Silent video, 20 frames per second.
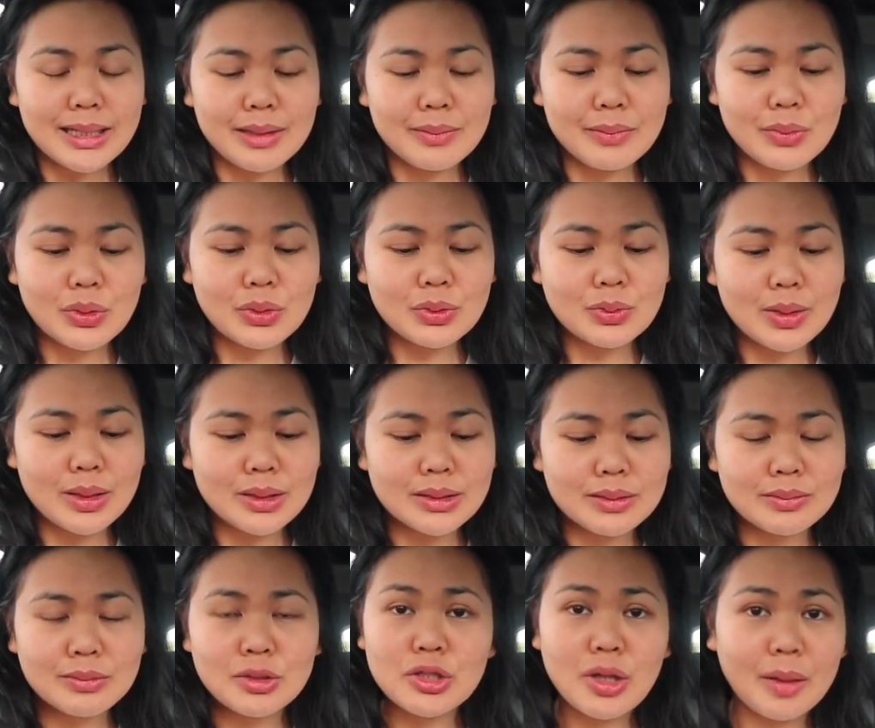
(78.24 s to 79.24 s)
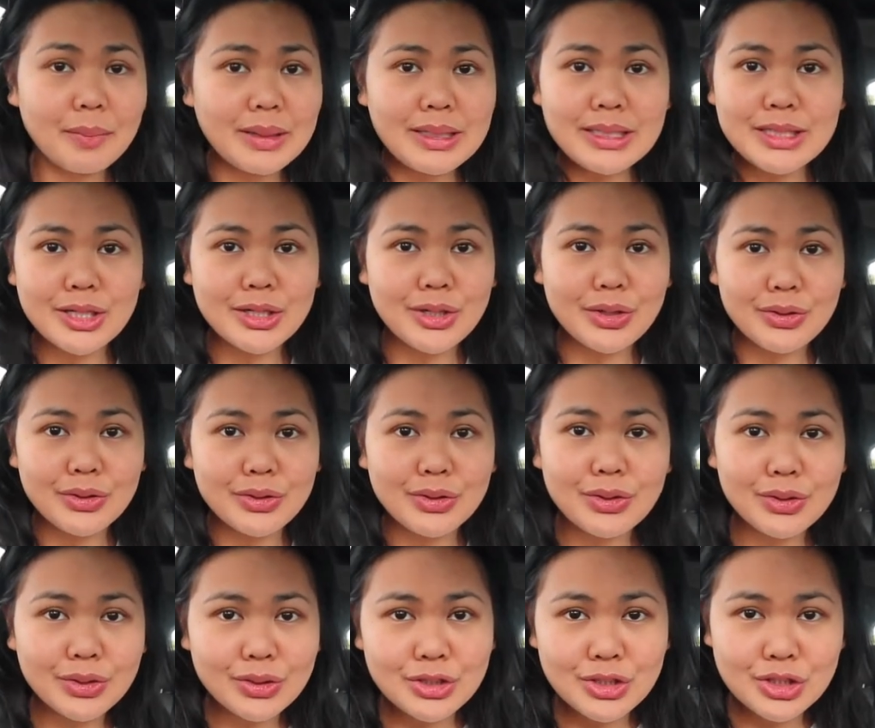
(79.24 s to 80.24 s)
because we got some shopping to do.
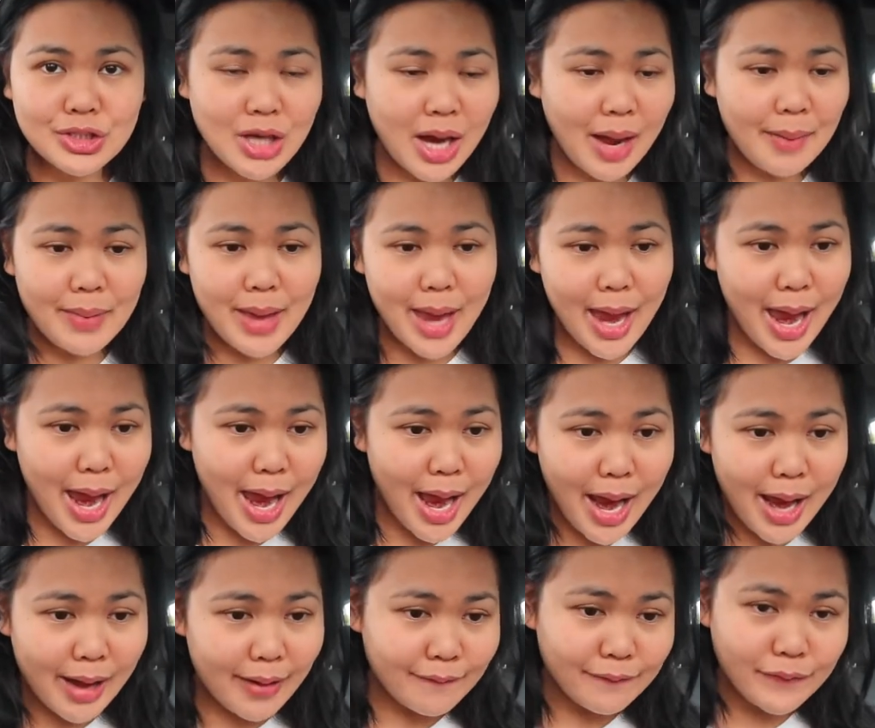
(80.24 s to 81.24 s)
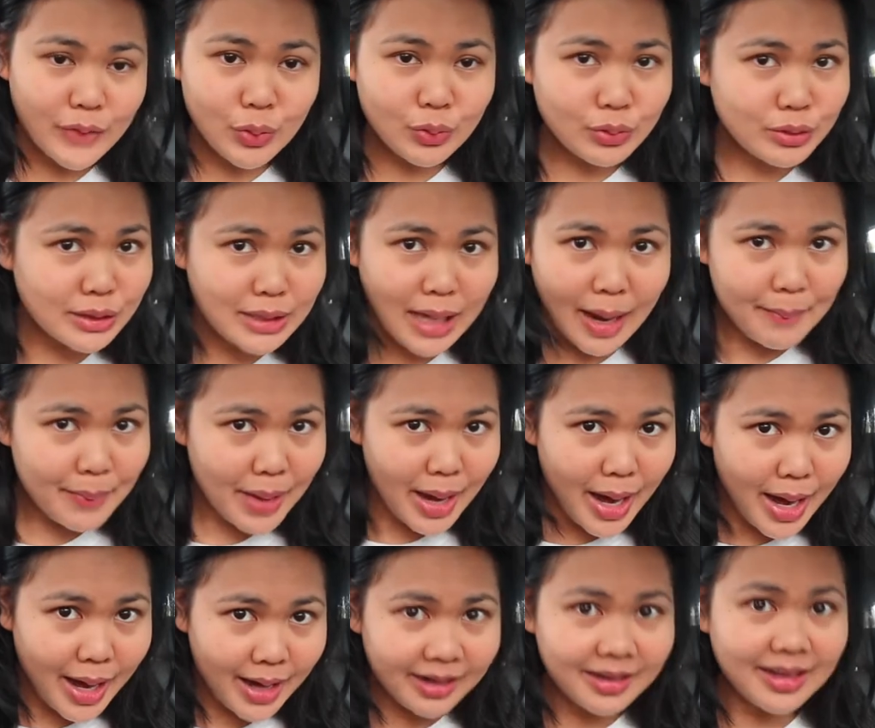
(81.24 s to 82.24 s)
Shopping, food
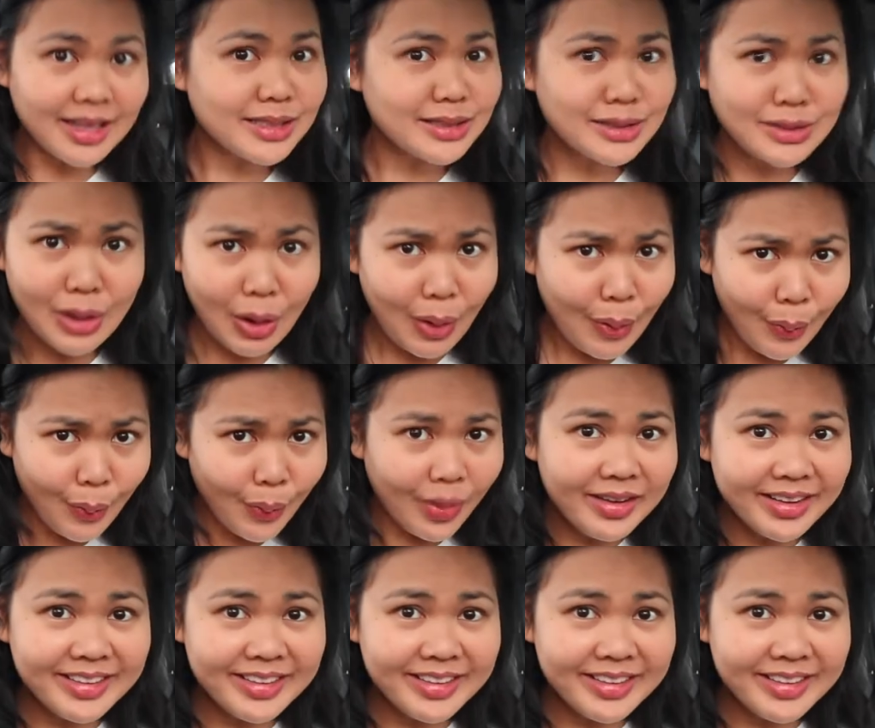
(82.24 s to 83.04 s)
shopping. Let's go.